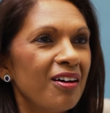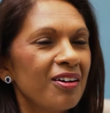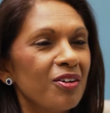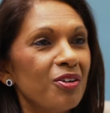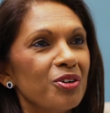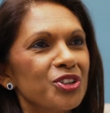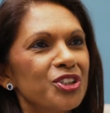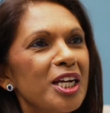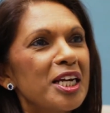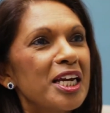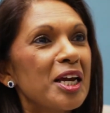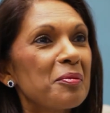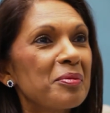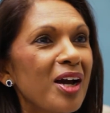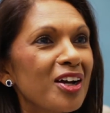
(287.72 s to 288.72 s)
Oh,
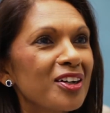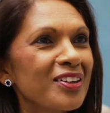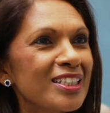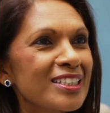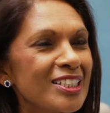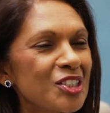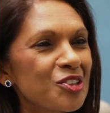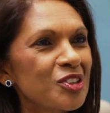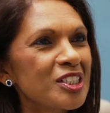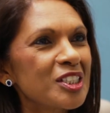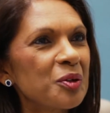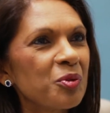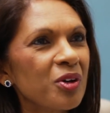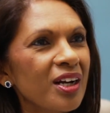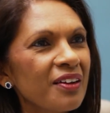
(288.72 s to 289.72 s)
shaking up Guyana, that's an interesting one.